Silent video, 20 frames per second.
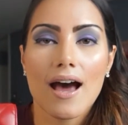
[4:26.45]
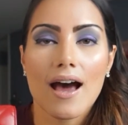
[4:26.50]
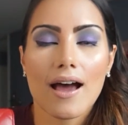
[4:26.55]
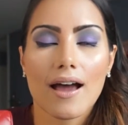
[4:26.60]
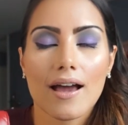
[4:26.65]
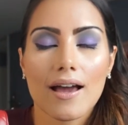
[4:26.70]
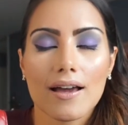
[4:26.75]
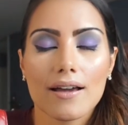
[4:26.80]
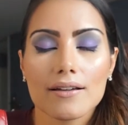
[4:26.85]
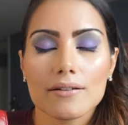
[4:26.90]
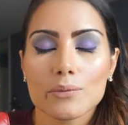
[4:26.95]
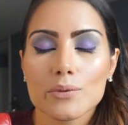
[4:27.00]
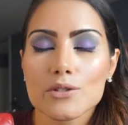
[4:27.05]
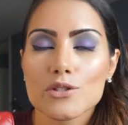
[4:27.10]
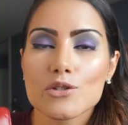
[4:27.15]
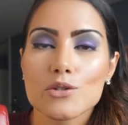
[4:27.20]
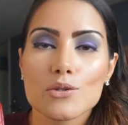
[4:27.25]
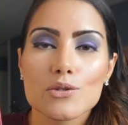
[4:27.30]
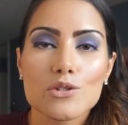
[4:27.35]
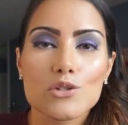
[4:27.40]
I
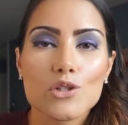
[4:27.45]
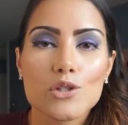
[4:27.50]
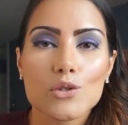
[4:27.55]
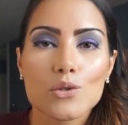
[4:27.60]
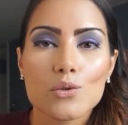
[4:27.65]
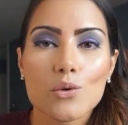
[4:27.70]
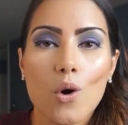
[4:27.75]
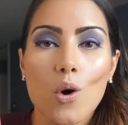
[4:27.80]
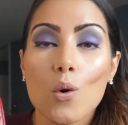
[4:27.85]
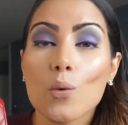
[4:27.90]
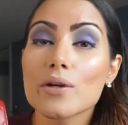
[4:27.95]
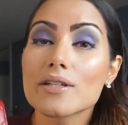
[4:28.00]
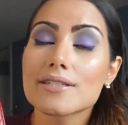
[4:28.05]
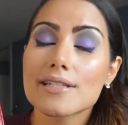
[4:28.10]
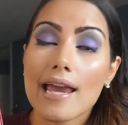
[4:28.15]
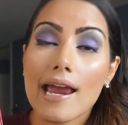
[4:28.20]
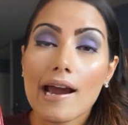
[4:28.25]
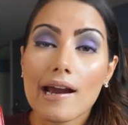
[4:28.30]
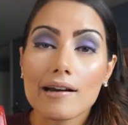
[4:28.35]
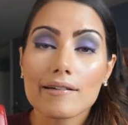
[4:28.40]
was used to always
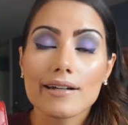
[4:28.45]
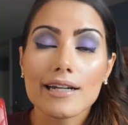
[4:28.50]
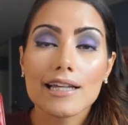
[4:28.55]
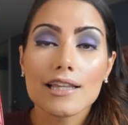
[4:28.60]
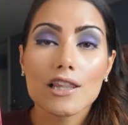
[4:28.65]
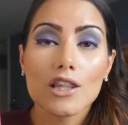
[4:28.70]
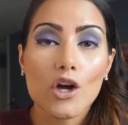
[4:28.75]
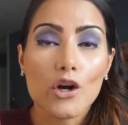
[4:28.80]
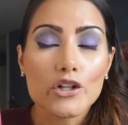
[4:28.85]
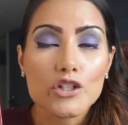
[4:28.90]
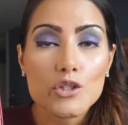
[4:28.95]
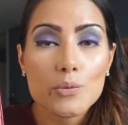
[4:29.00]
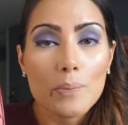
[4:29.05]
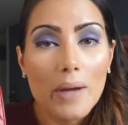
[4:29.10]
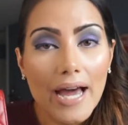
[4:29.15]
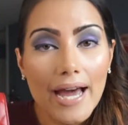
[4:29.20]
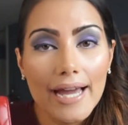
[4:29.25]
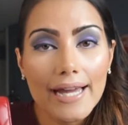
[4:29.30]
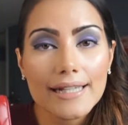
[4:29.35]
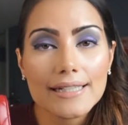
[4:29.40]
carrying large
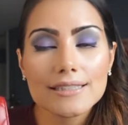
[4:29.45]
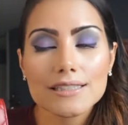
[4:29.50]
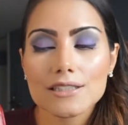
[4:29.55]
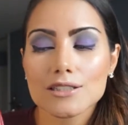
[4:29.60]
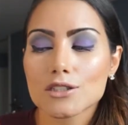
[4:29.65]
bags,